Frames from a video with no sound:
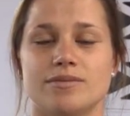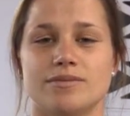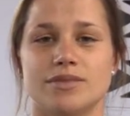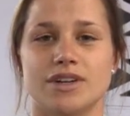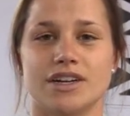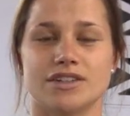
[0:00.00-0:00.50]

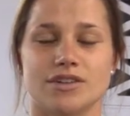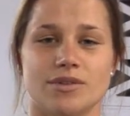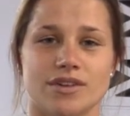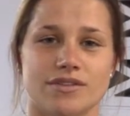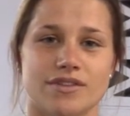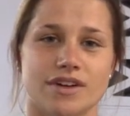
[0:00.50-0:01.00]
Would like to
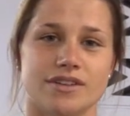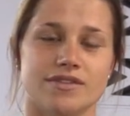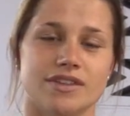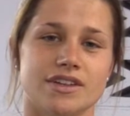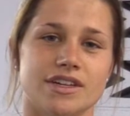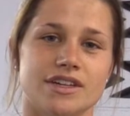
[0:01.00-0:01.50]
qualify for
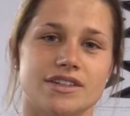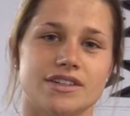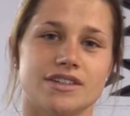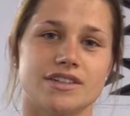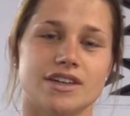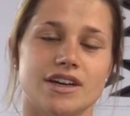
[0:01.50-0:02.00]
the
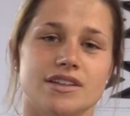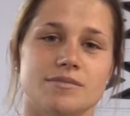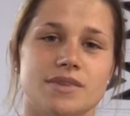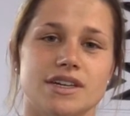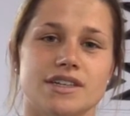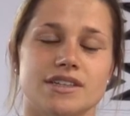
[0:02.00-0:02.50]
next
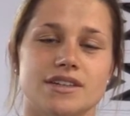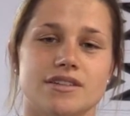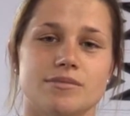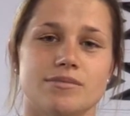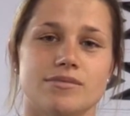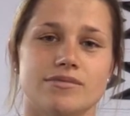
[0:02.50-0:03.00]
Olympics in
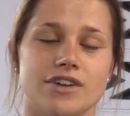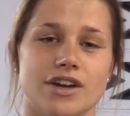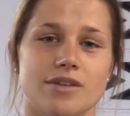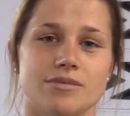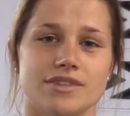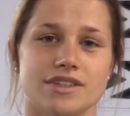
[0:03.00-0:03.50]

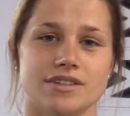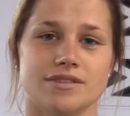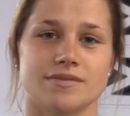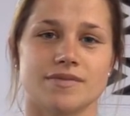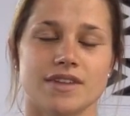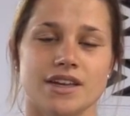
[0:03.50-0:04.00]
Rio, Brazil.
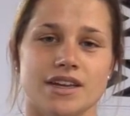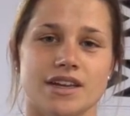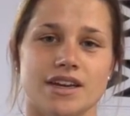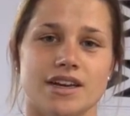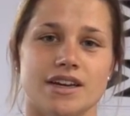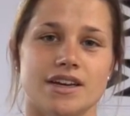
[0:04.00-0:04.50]

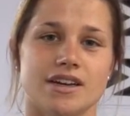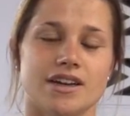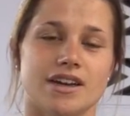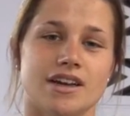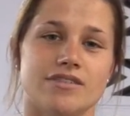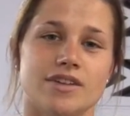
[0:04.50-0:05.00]

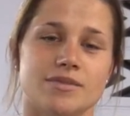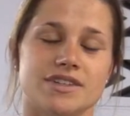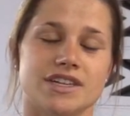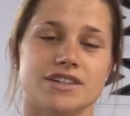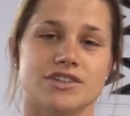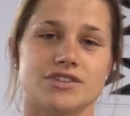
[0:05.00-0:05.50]

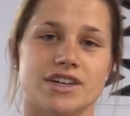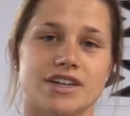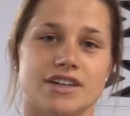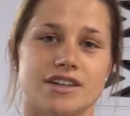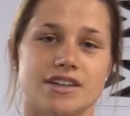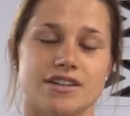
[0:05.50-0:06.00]
Represent
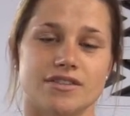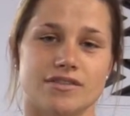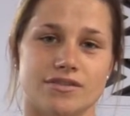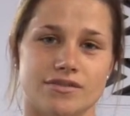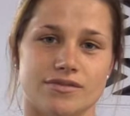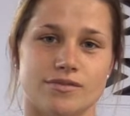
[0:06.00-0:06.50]
Australia in
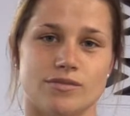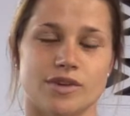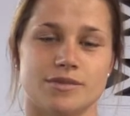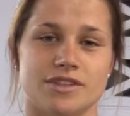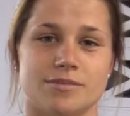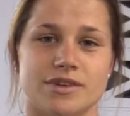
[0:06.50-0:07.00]

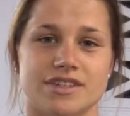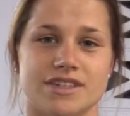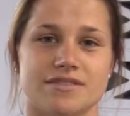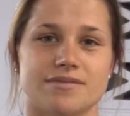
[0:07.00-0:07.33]
women's boxing.